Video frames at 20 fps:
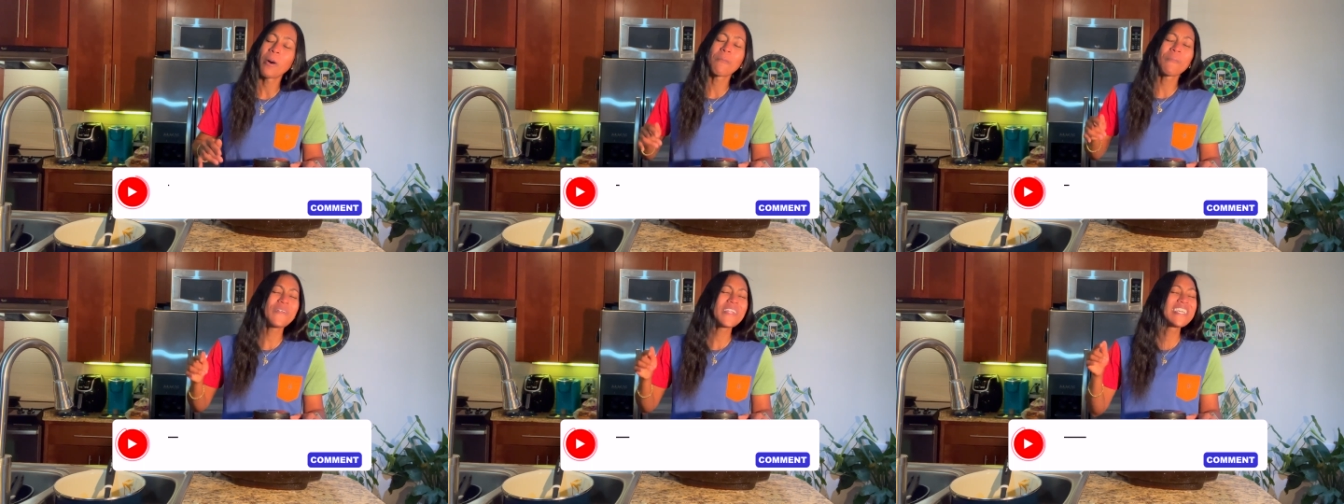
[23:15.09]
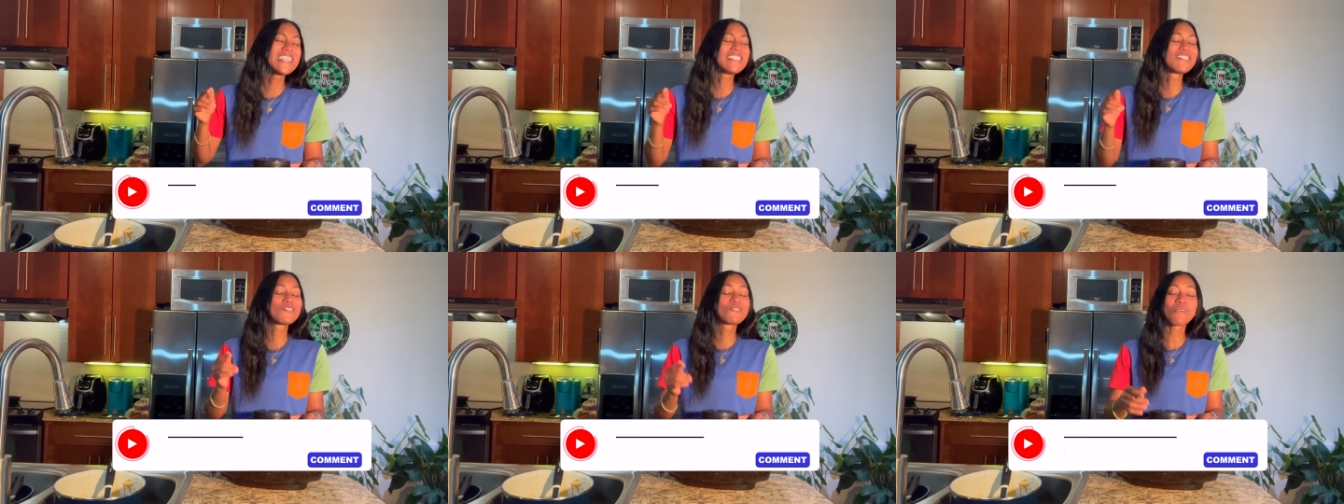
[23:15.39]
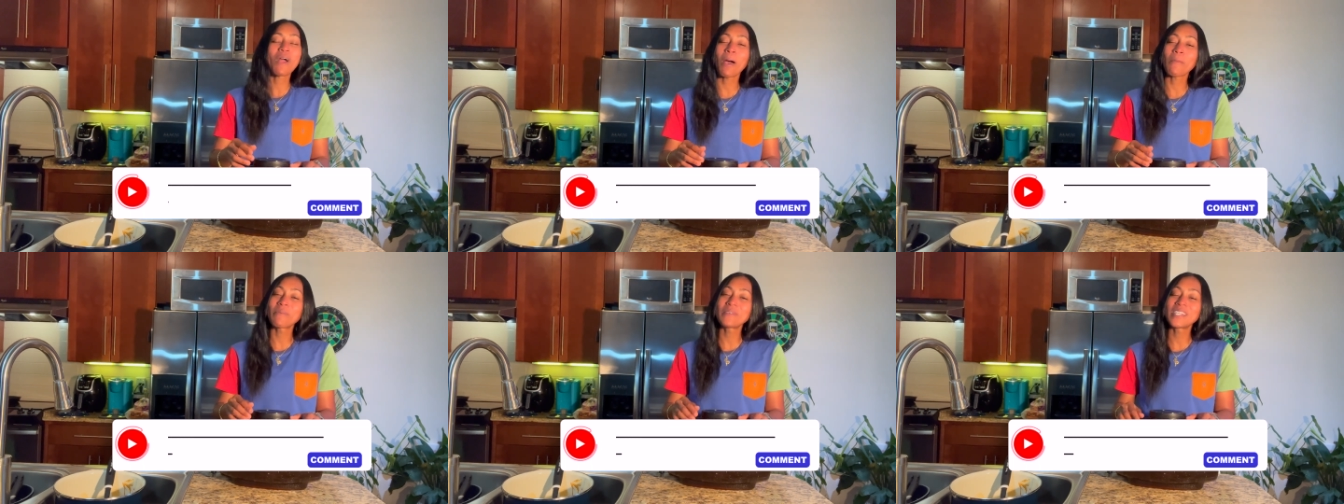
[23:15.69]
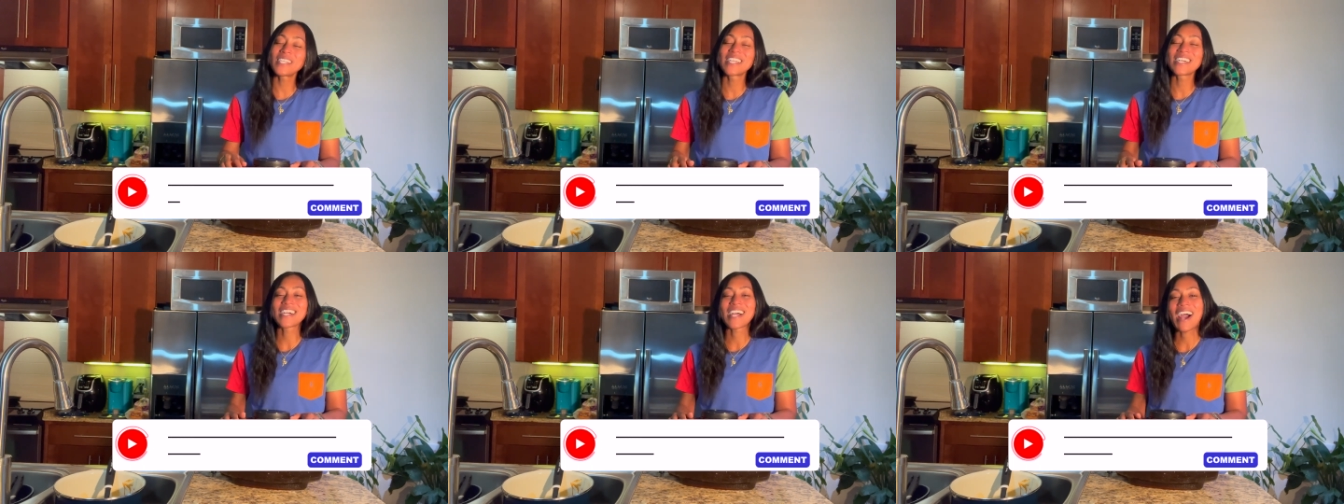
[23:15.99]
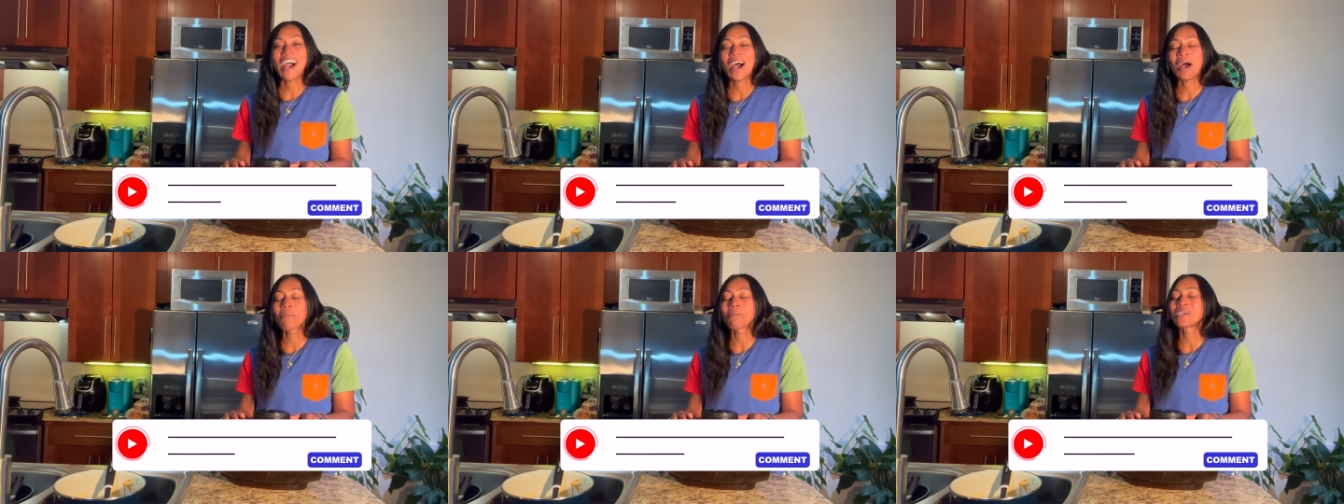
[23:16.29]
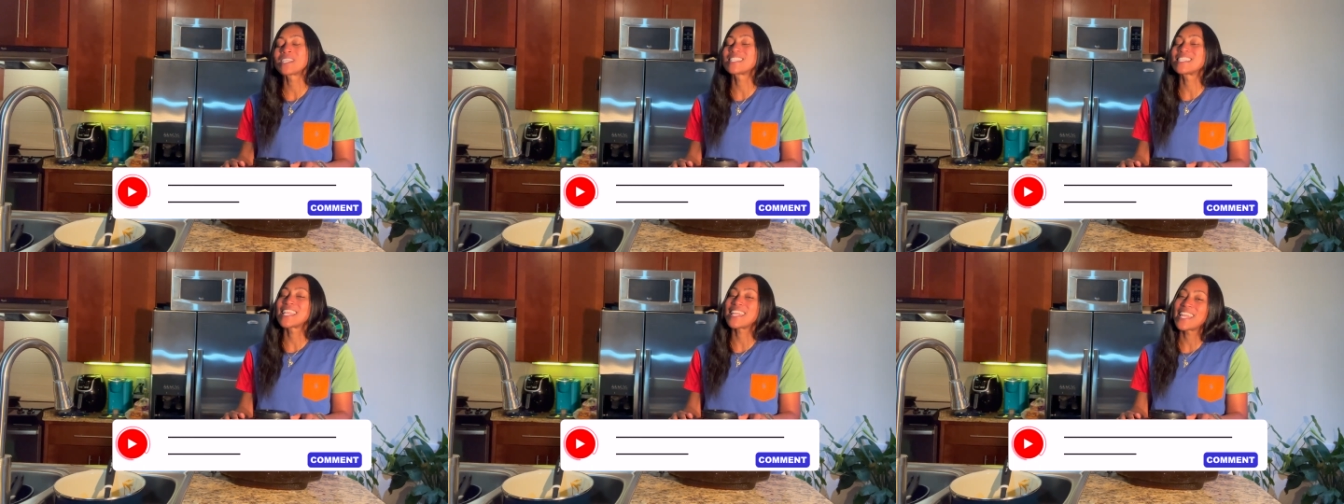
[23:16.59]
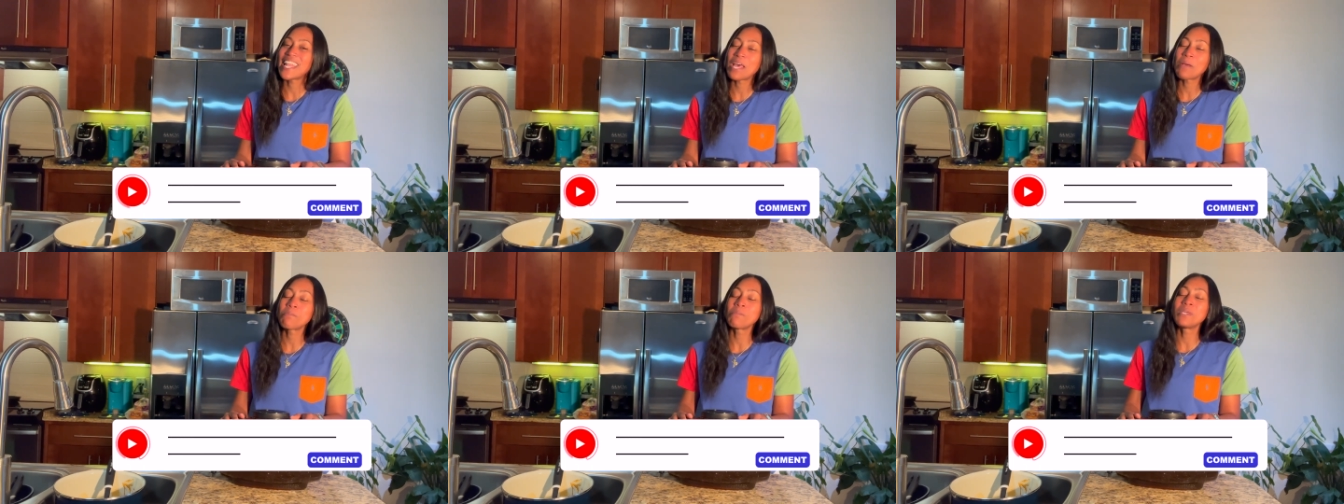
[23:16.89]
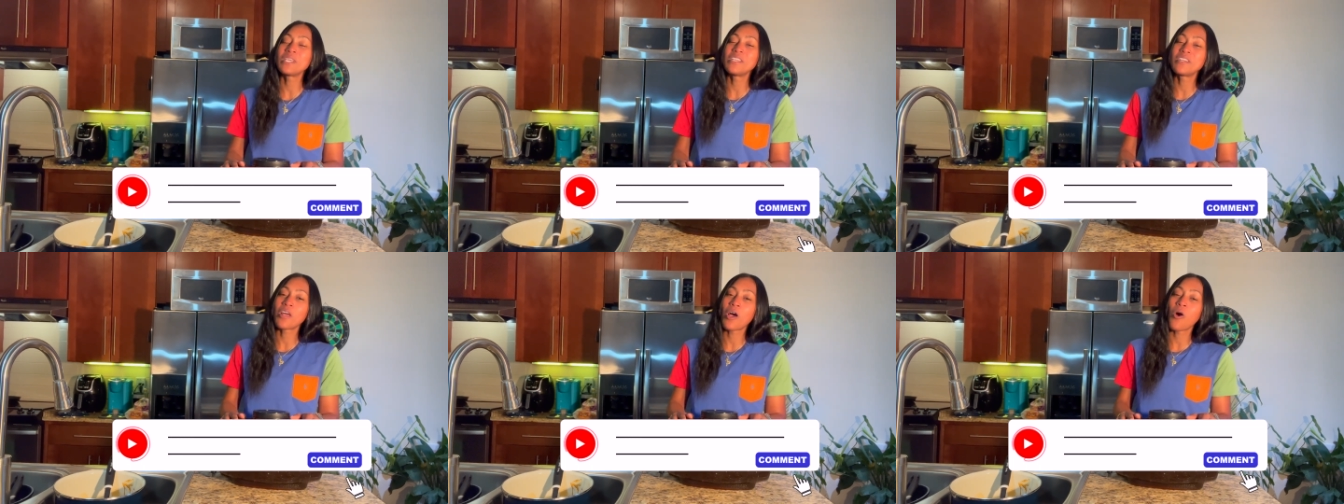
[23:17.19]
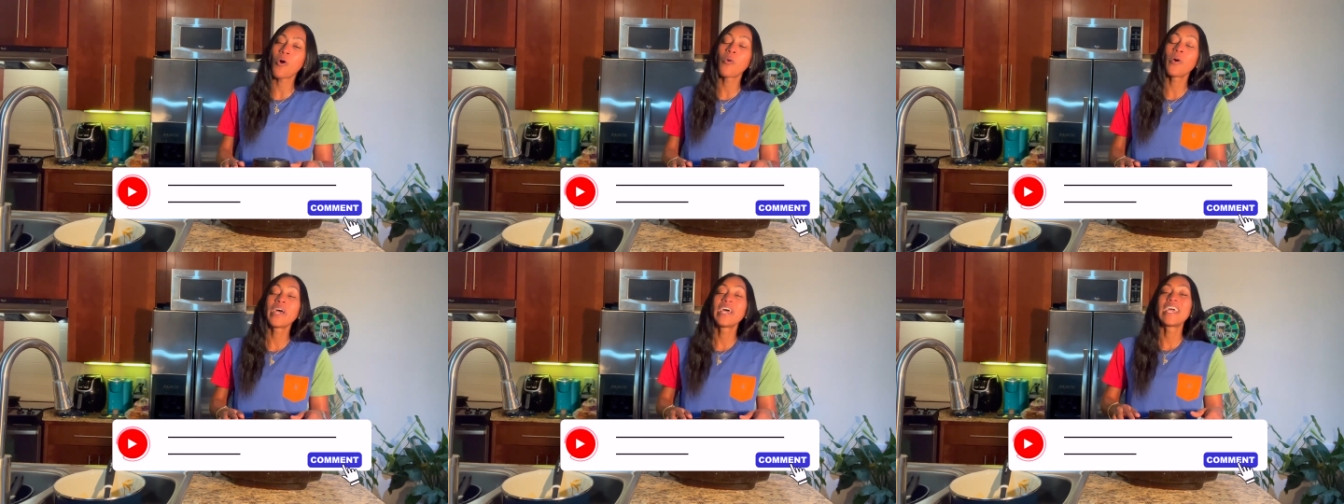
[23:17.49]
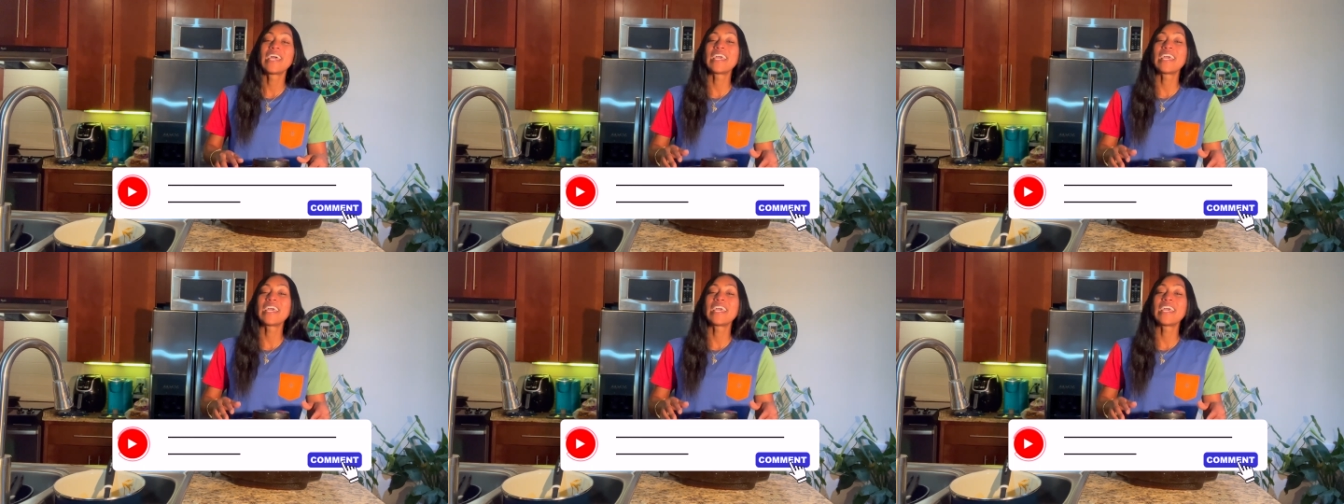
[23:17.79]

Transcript: Please drop it in the comments and let me know